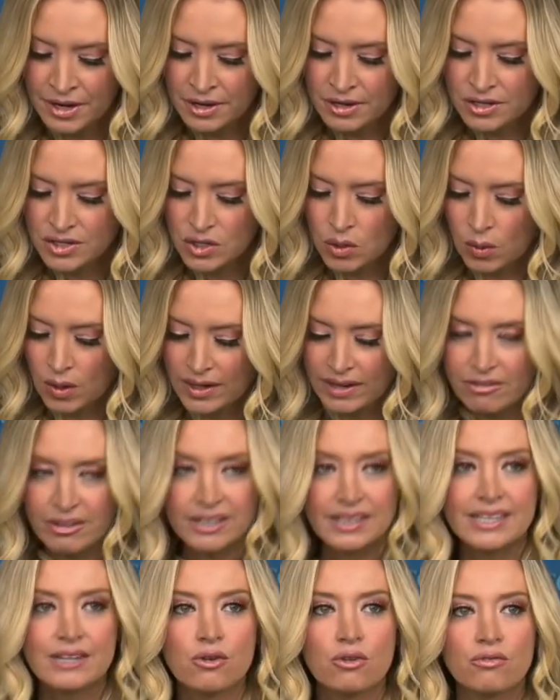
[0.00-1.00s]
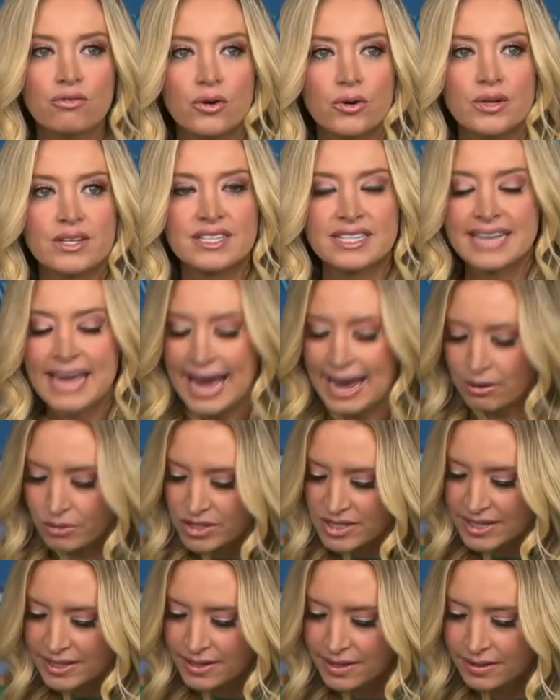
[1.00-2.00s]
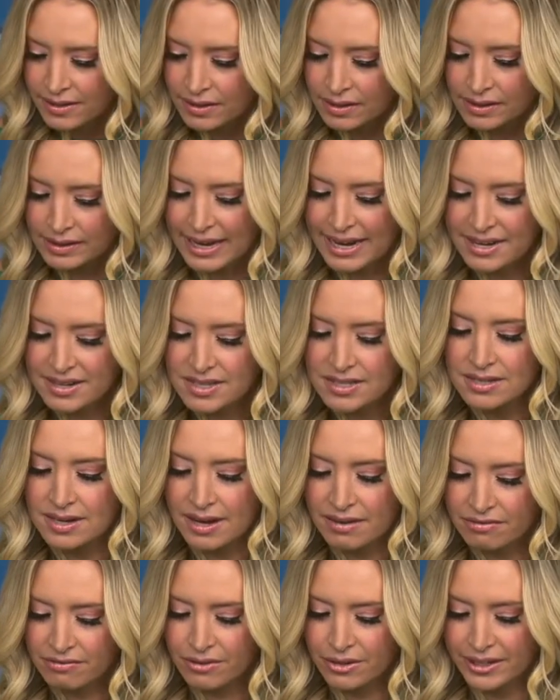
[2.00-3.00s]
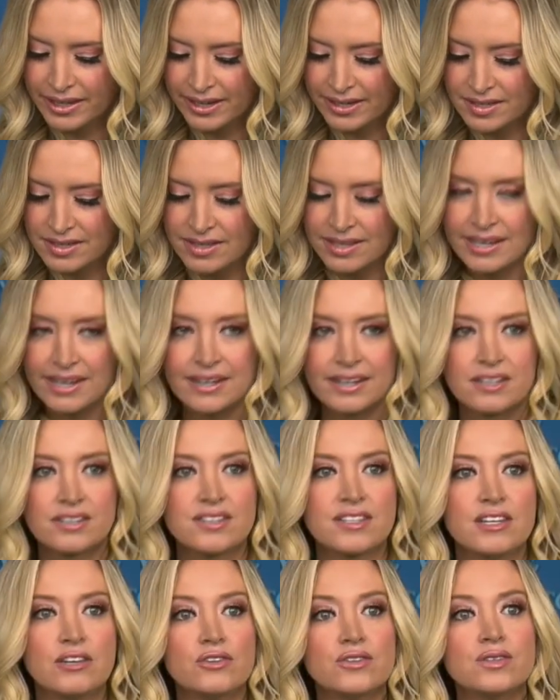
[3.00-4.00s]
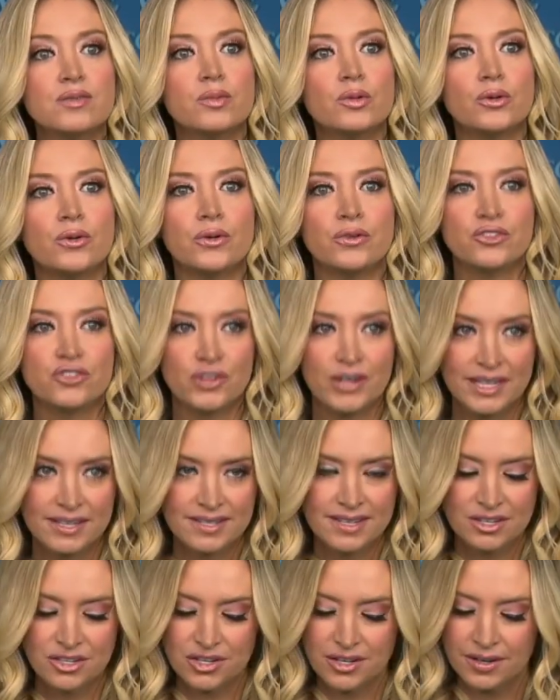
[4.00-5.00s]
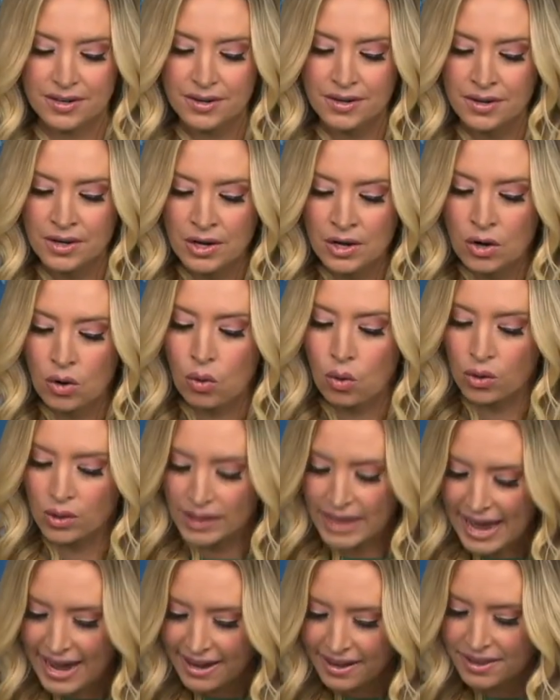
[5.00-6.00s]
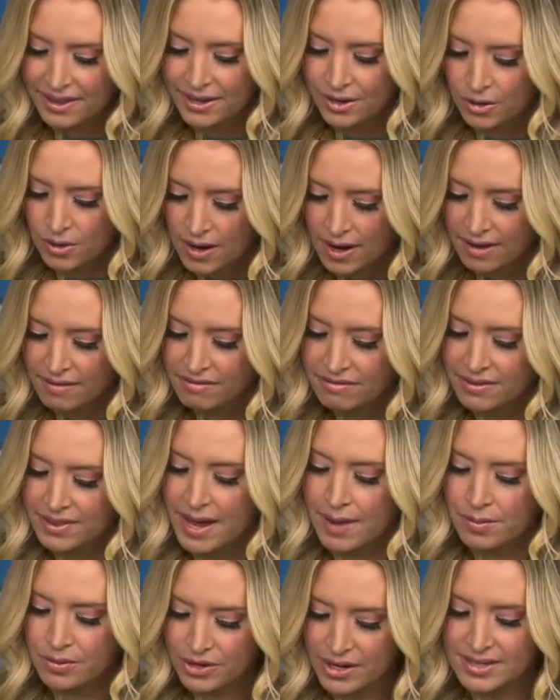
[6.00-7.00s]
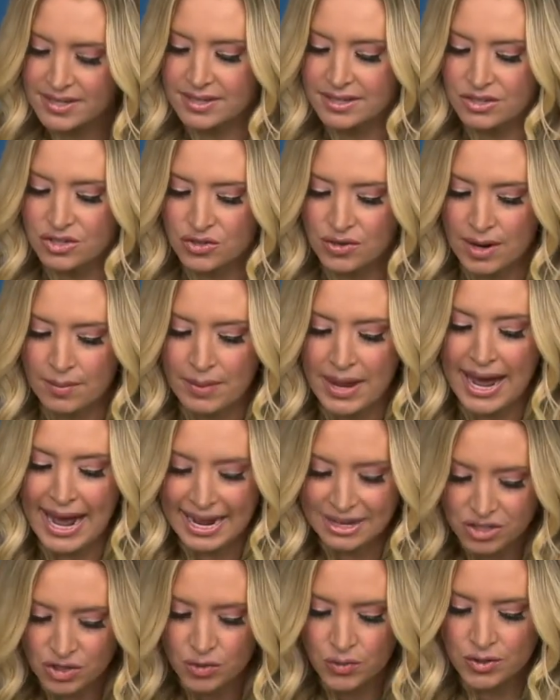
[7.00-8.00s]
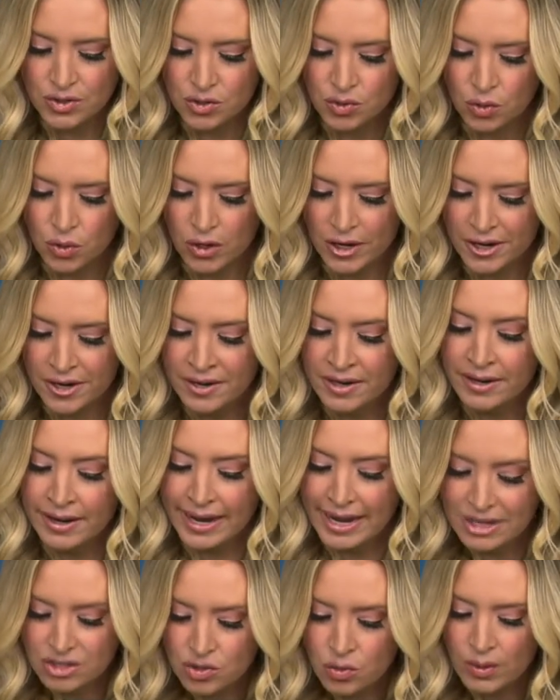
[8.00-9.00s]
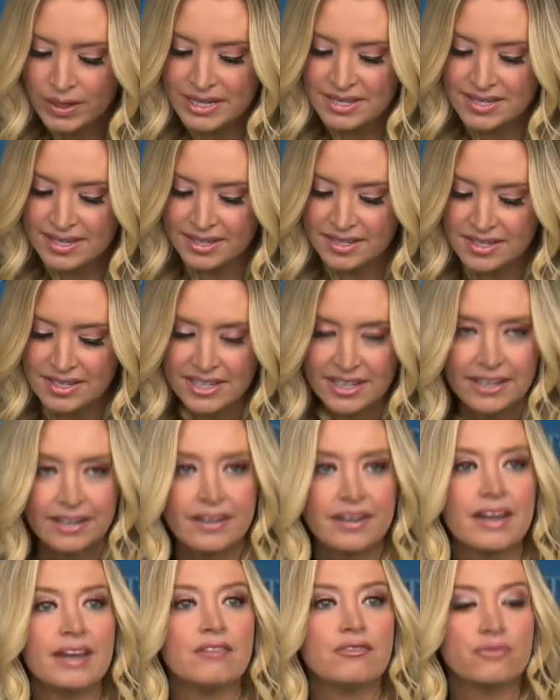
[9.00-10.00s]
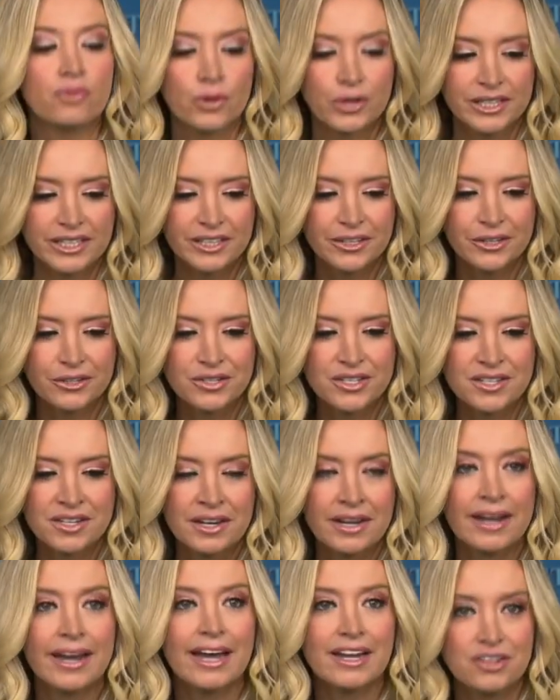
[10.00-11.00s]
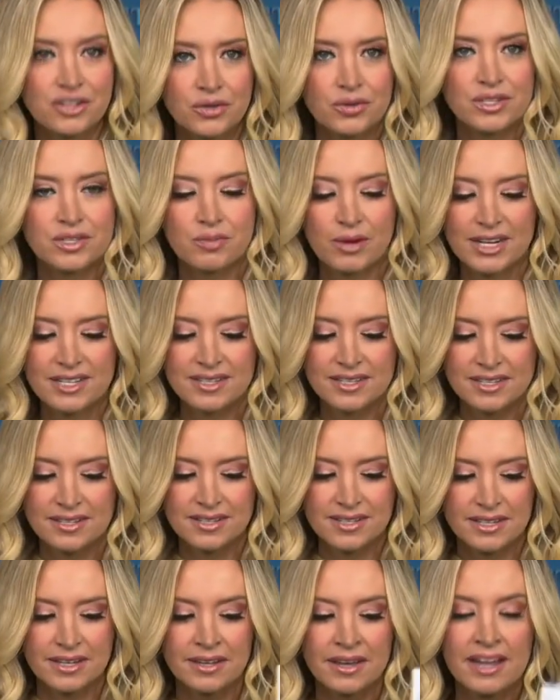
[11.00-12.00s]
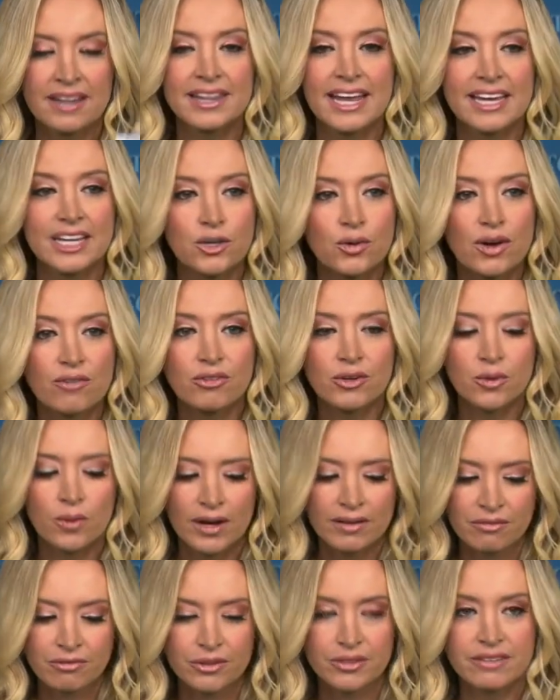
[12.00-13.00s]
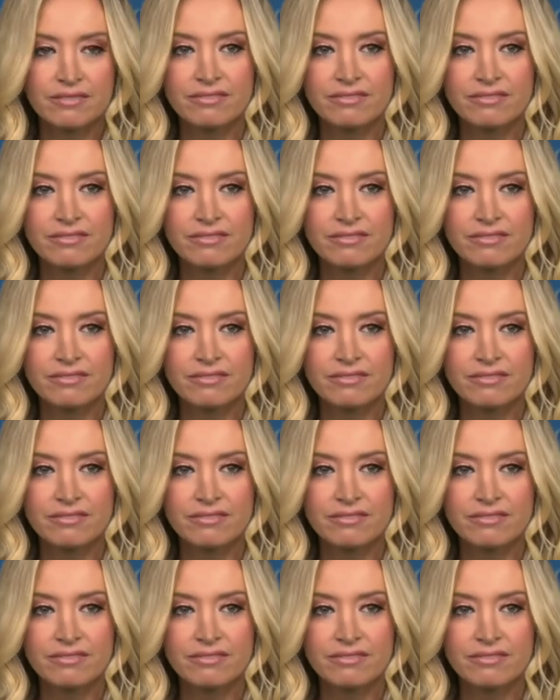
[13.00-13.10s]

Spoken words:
So while every legal vote is counted, let us not forget the inexcusable transition or lack thereof that President Trump had to endure in 2016 and for years into his presidency. Thank you, everyone, for the